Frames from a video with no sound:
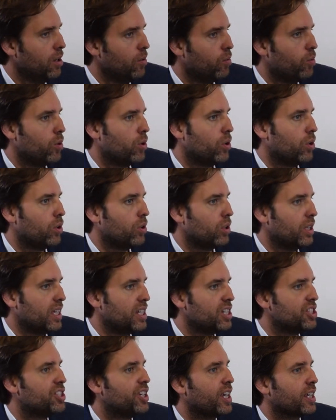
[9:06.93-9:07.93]
Will
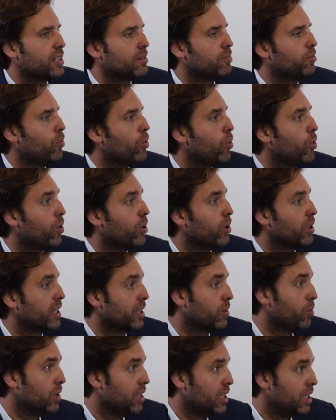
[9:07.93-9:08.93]
inject more
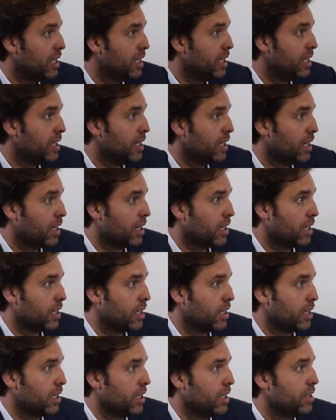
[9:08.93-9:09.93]
liquidity
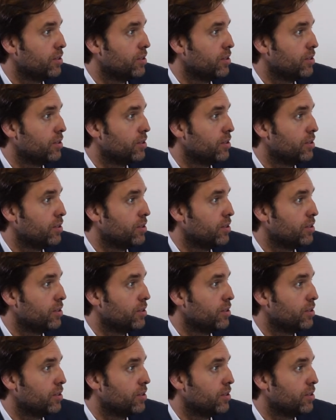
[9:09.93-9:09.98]
uh,